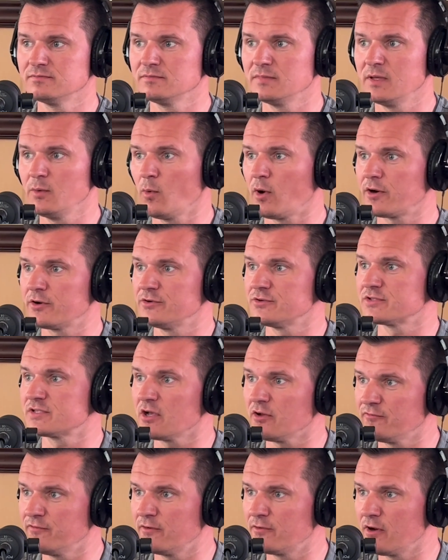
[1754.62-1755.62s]
he wanted your
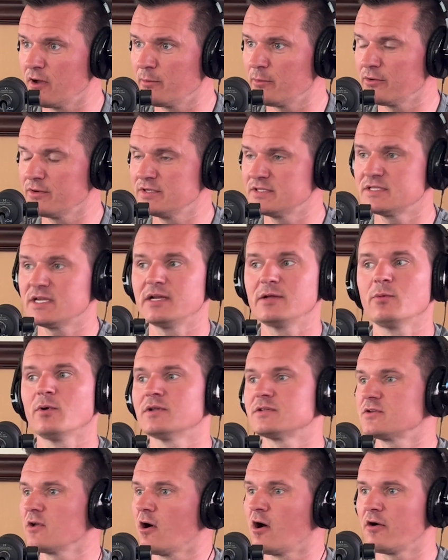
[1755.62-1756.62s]
cell phone number. He said he
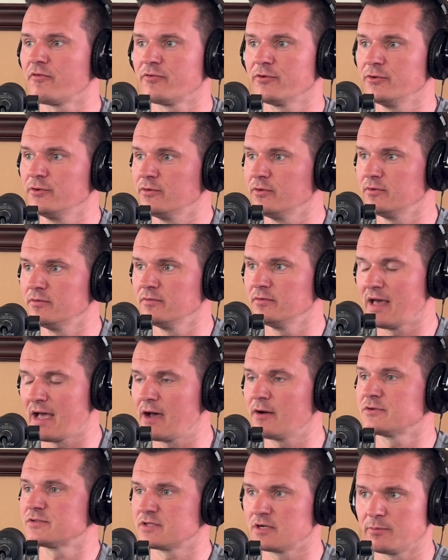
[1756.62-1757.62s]
wants to offer you the
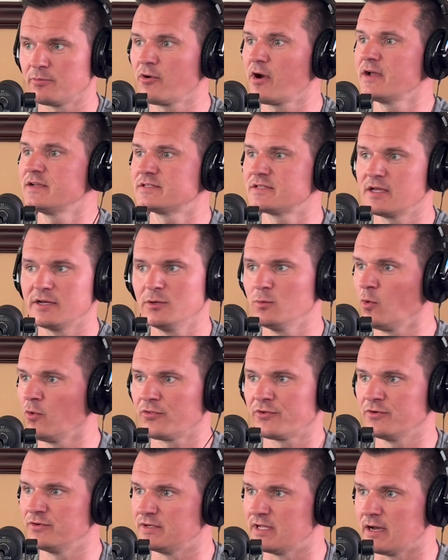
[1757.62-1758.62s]
house at a price that you won't
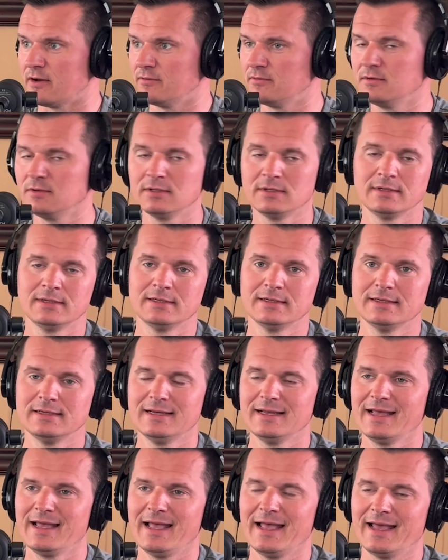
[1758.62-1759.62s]
turn down.
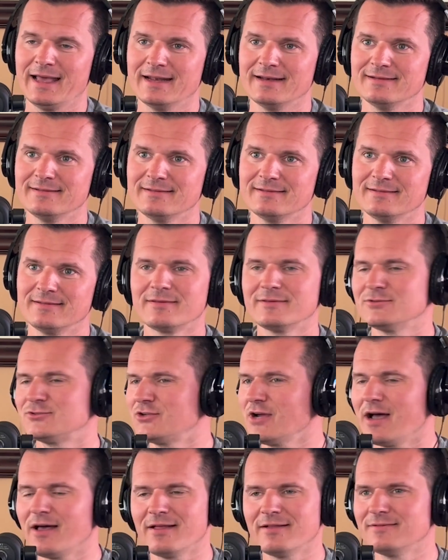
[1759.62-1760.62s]
And
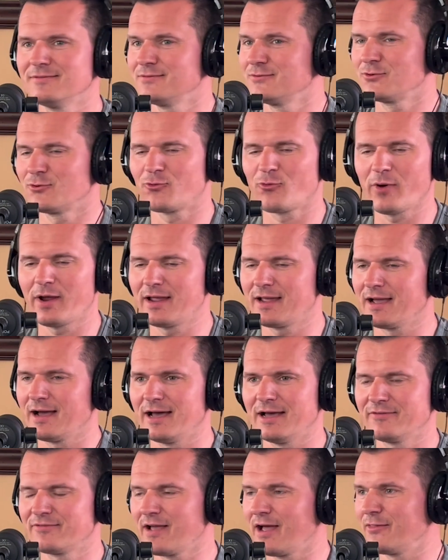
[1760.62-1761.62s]
John, great
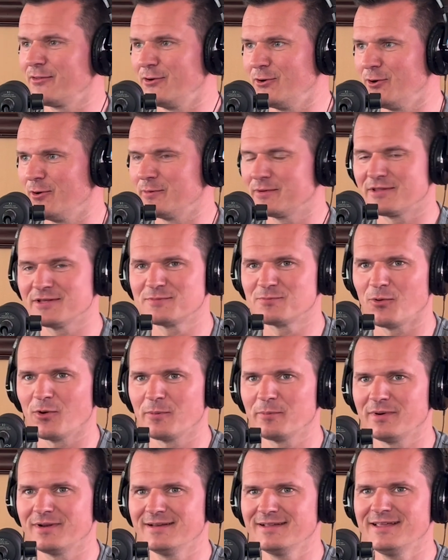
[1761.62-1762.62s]
guy, I've gotten to know him at this
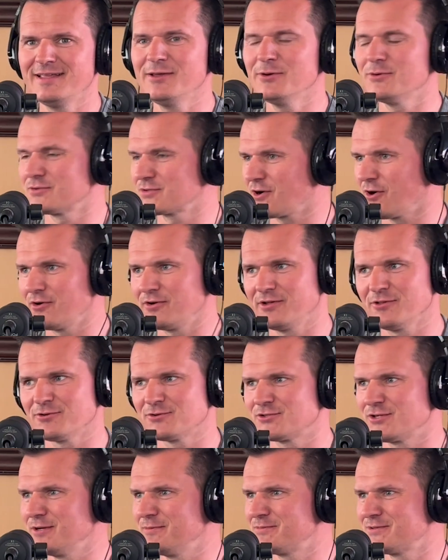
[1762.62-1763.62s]
point, but he owns car
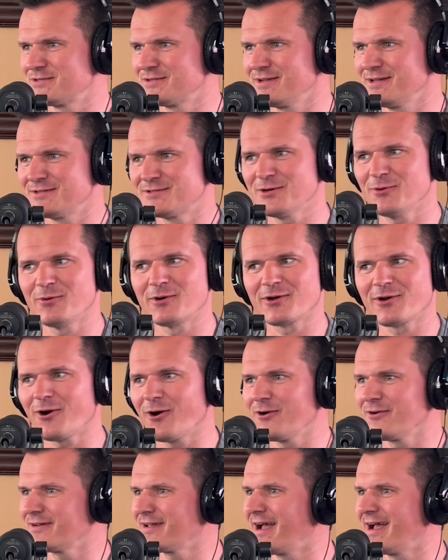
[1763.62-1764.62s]
dealerships. And so when a
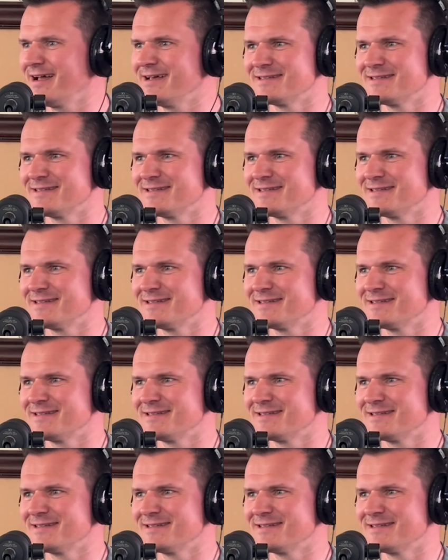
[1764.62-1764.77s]
car guy